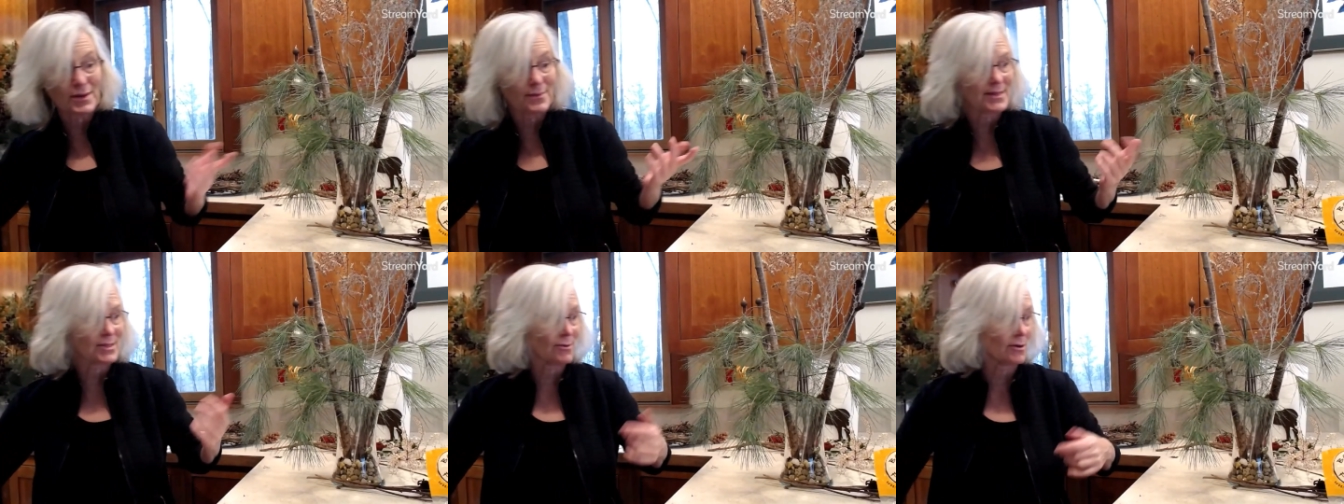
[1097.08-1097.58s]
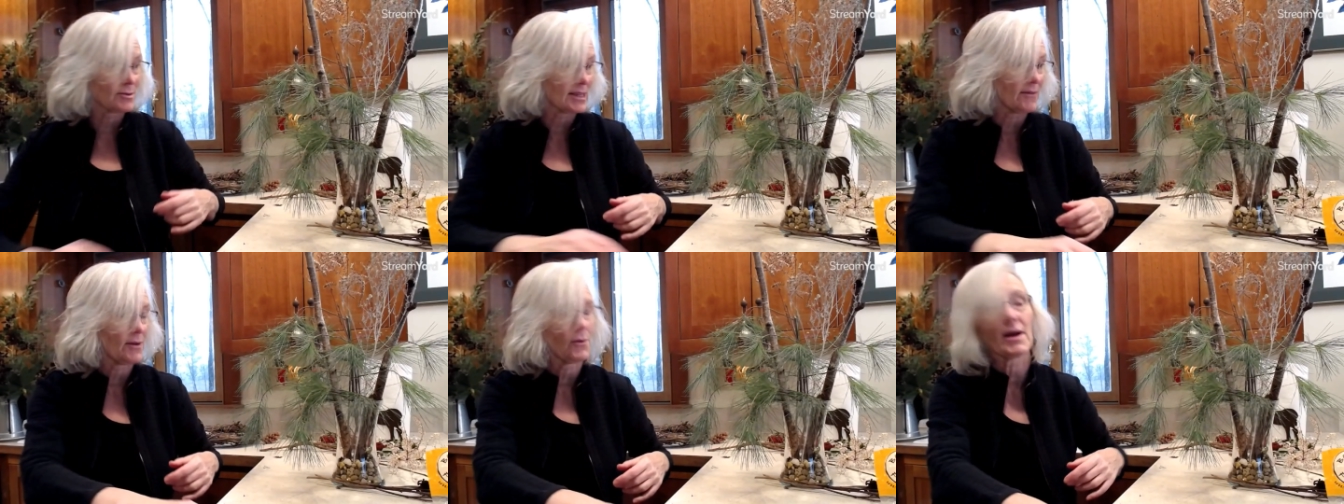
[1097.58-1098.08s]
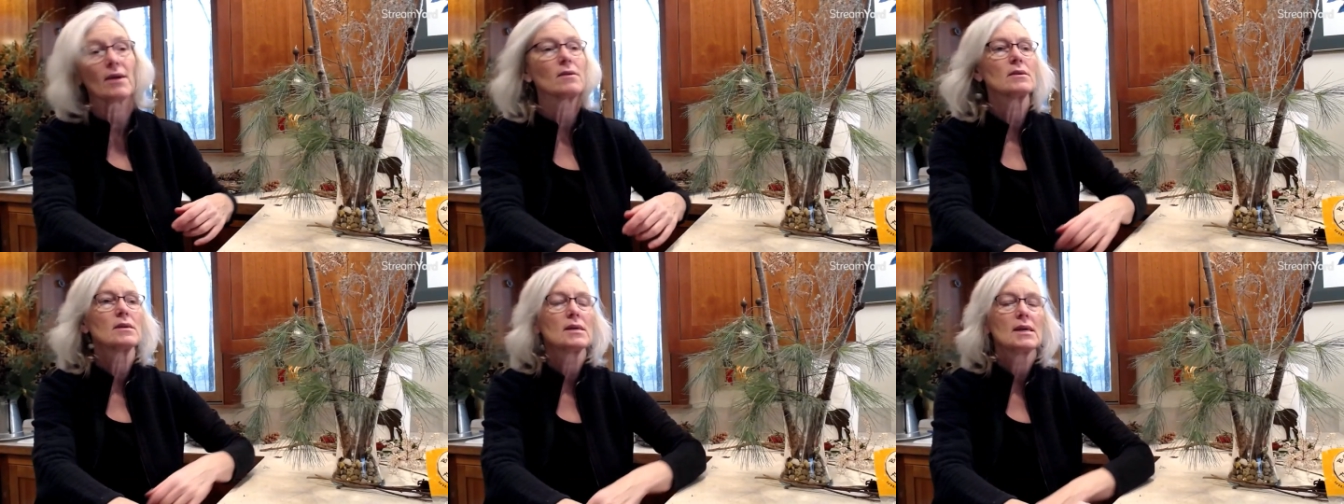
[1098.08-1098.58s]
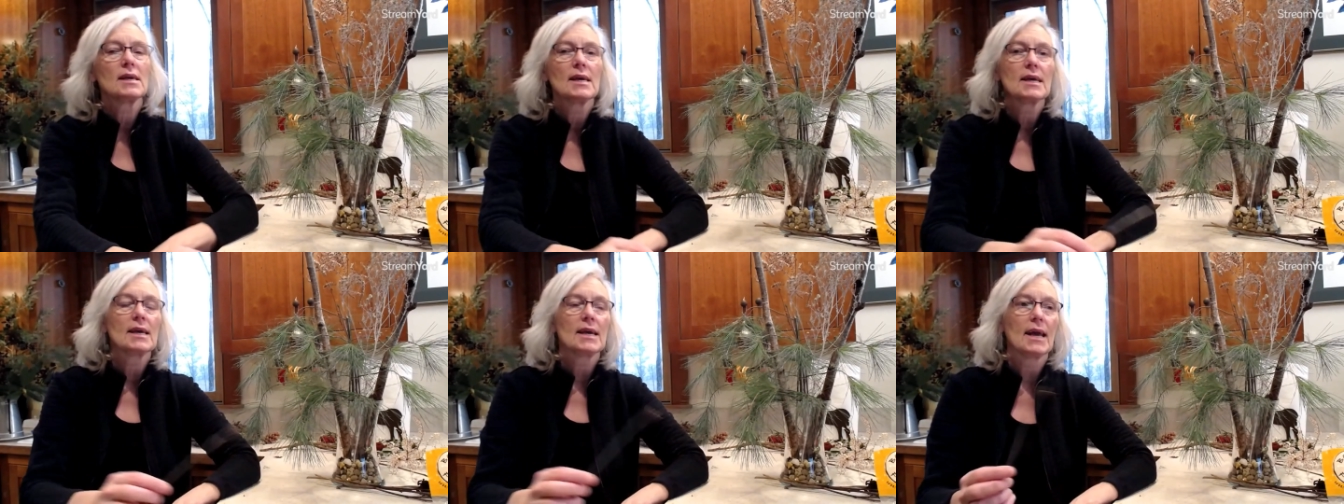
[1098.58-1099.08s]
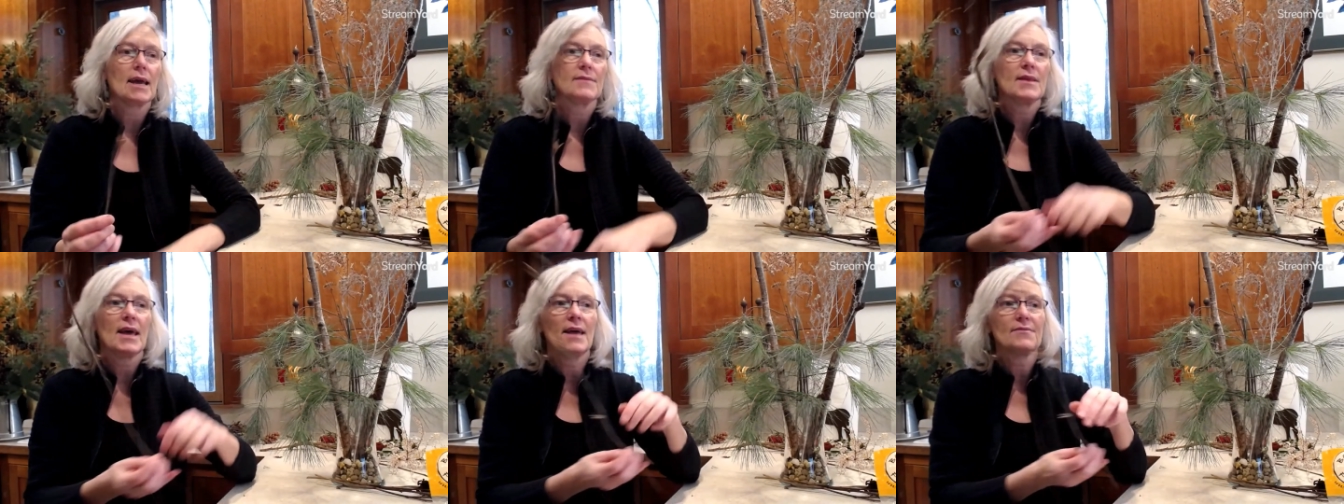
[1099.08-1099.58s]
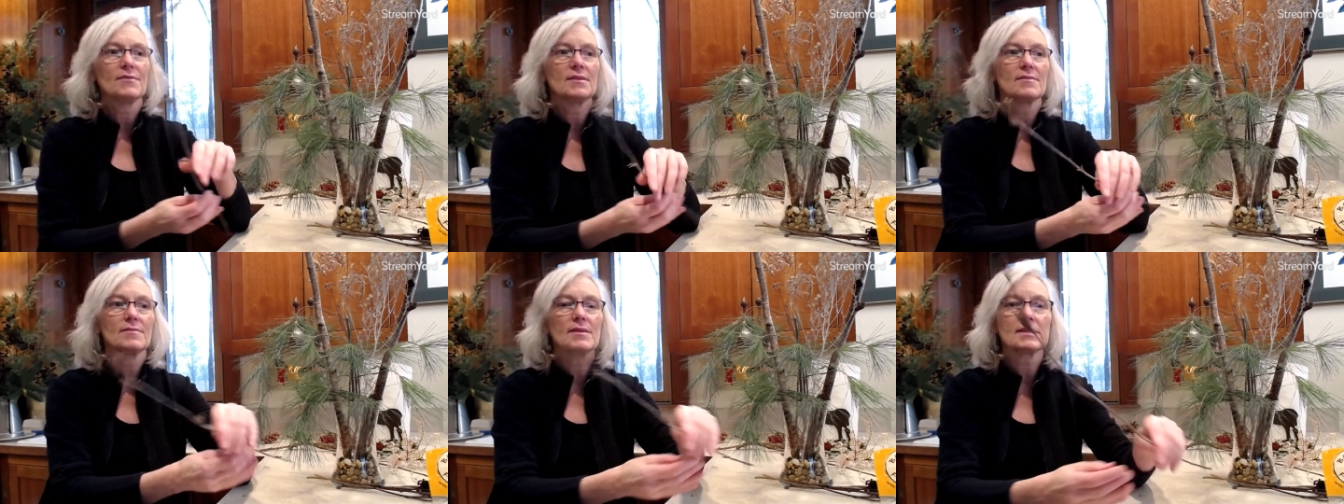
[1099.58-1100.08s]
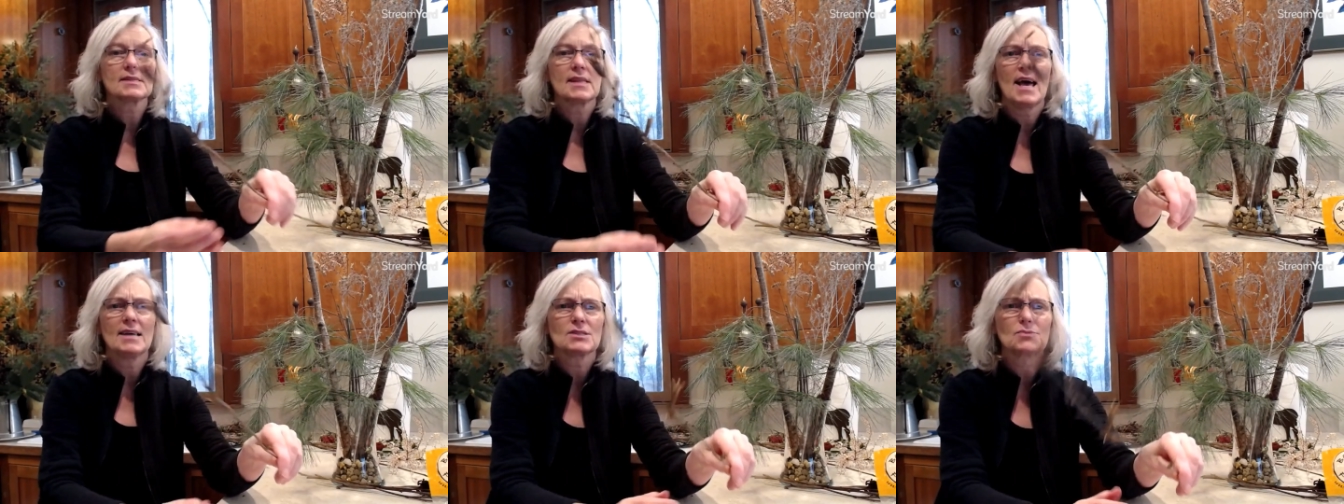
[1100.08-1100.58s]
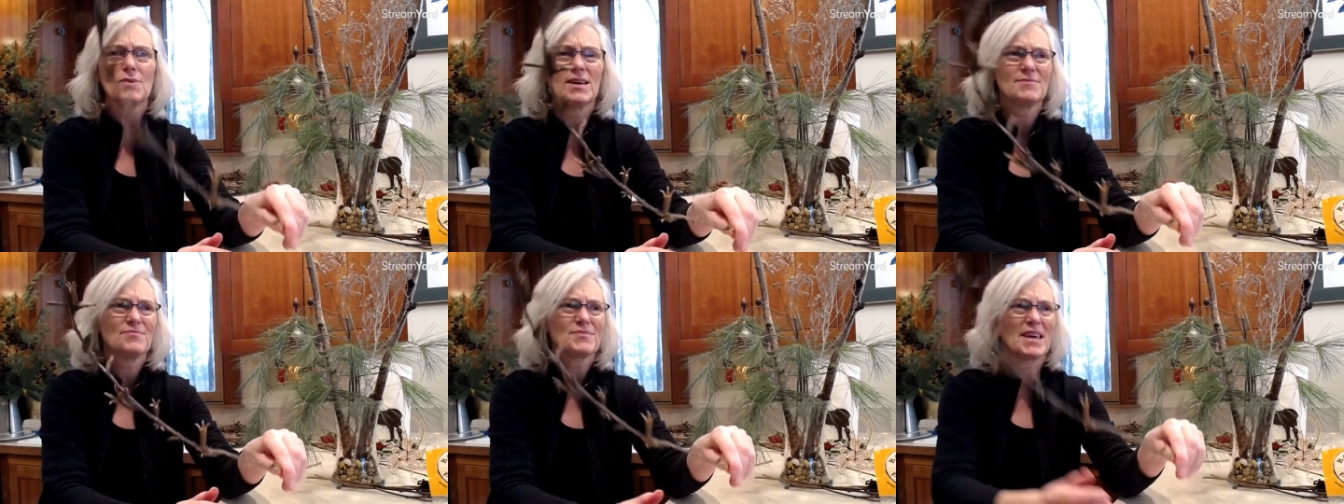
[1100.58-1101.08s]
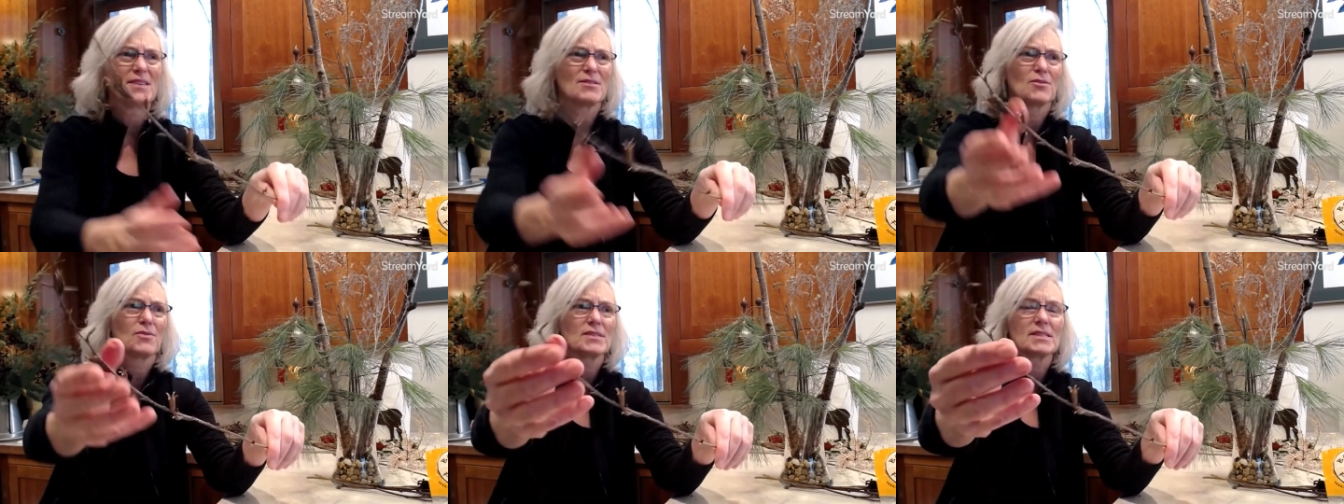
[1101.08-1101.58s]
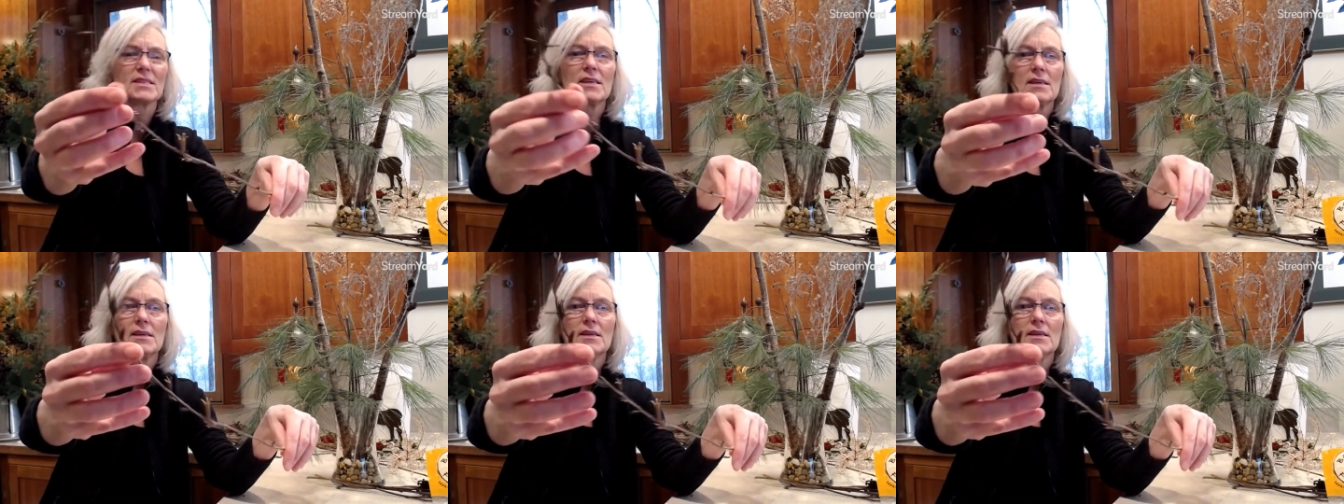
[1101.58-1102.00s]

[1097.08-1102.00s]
pretty much grows everywhere. And then this last one, I don't know if it's